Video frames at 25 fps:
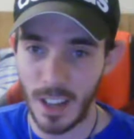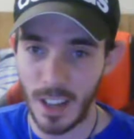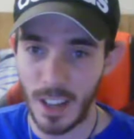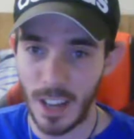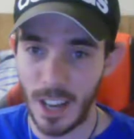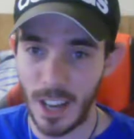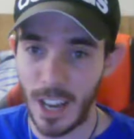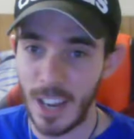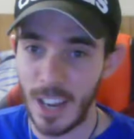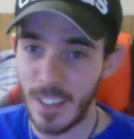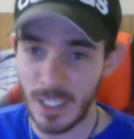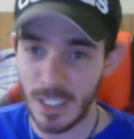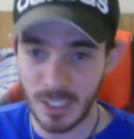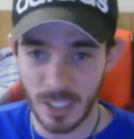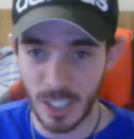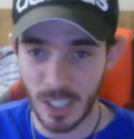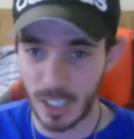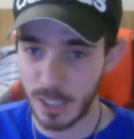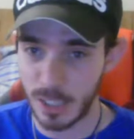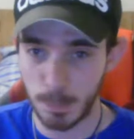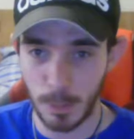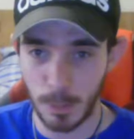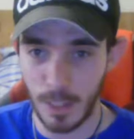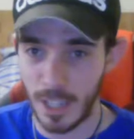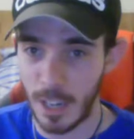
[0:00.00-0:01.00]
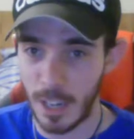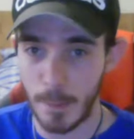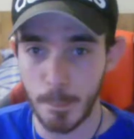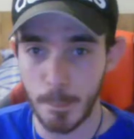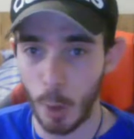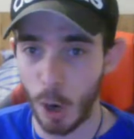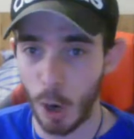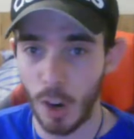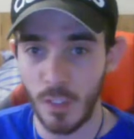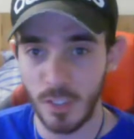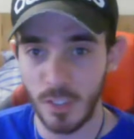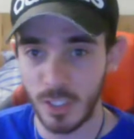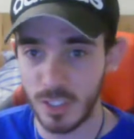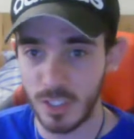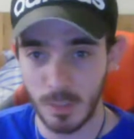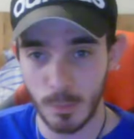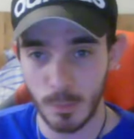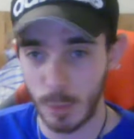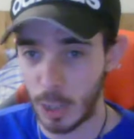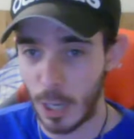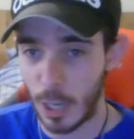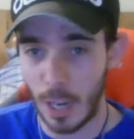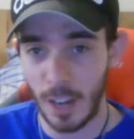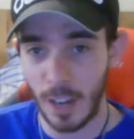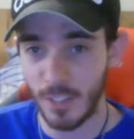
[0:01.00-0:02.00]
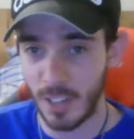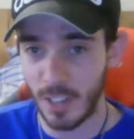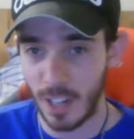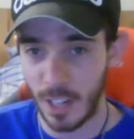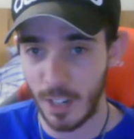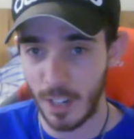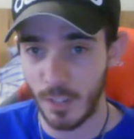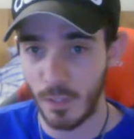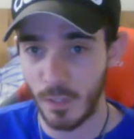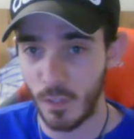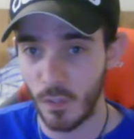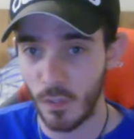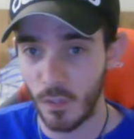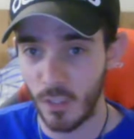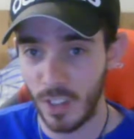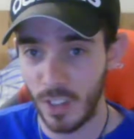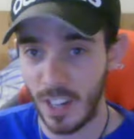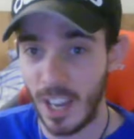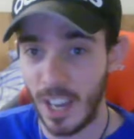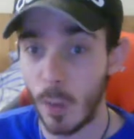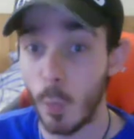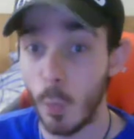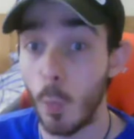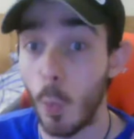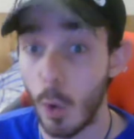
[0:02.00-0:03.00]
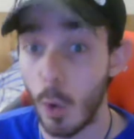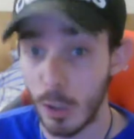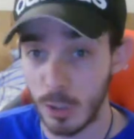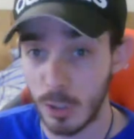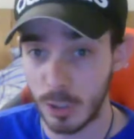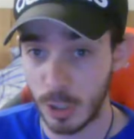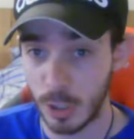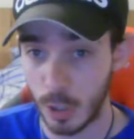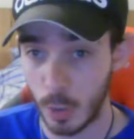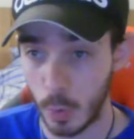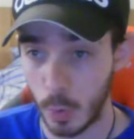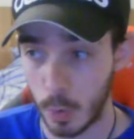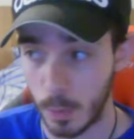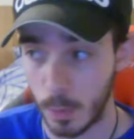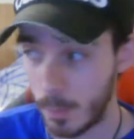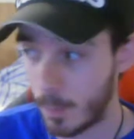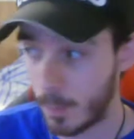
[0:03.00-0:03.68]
I had to explain it more time than I want to.